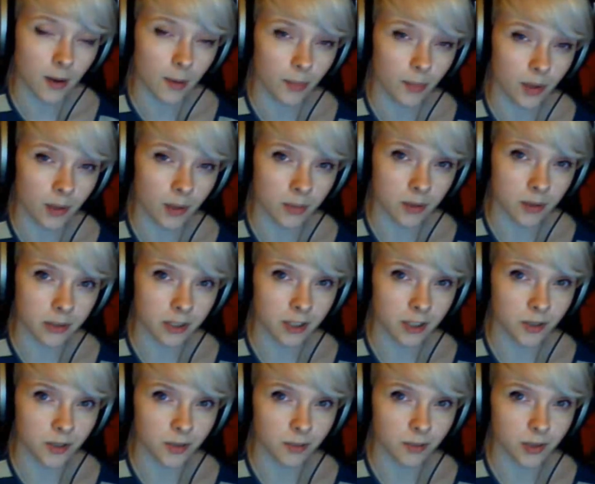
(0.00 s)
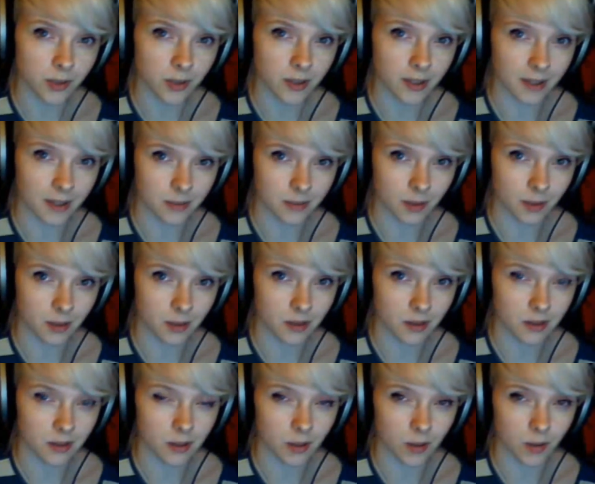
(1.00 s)
But I'm building a new computer next month,
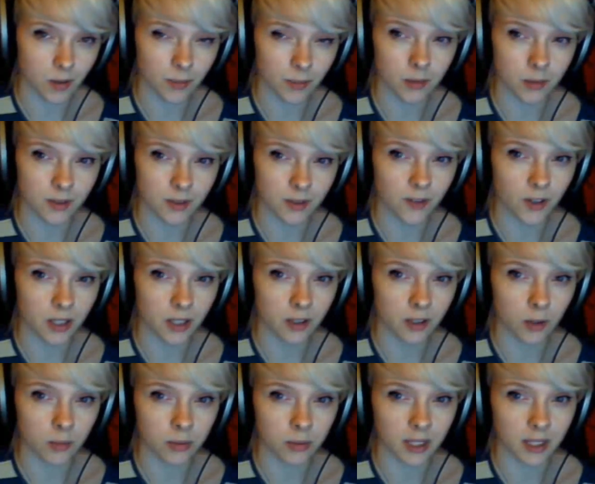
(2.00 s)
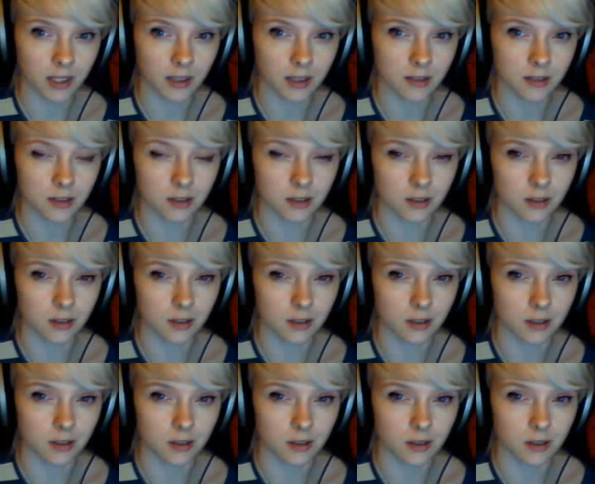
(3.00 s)
so I'm going to be fucking obligated
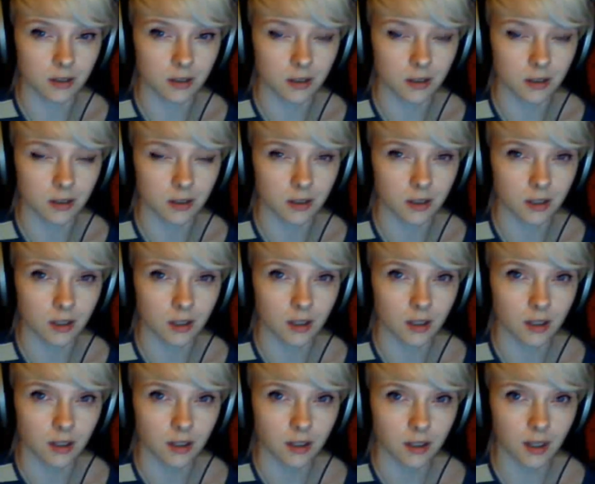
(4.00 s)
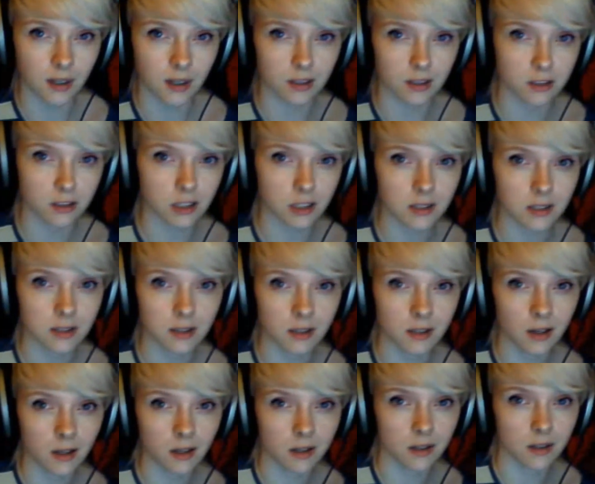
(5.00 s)
to get this shit
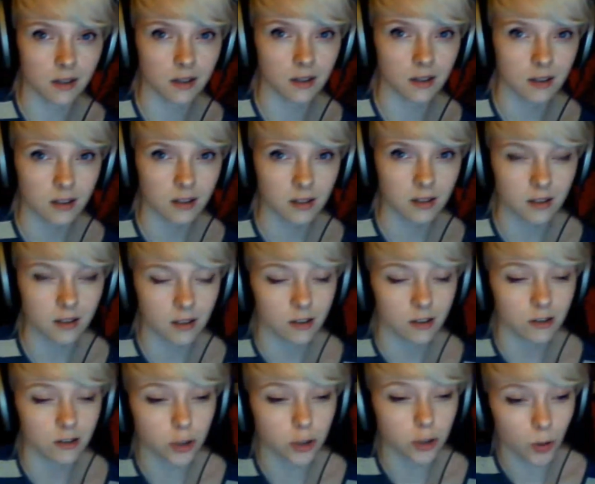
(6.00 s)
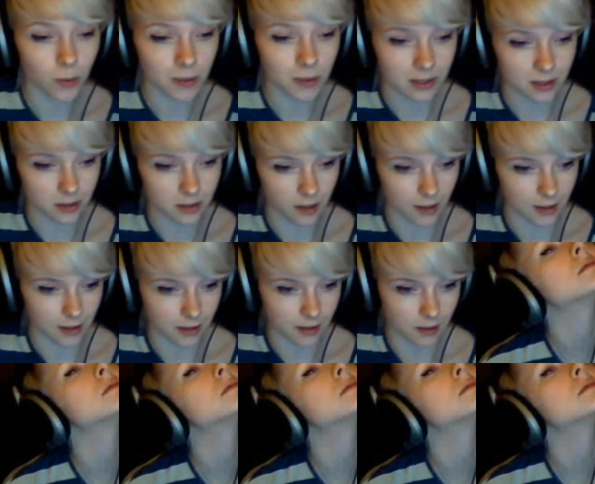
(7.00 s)
done. So excited.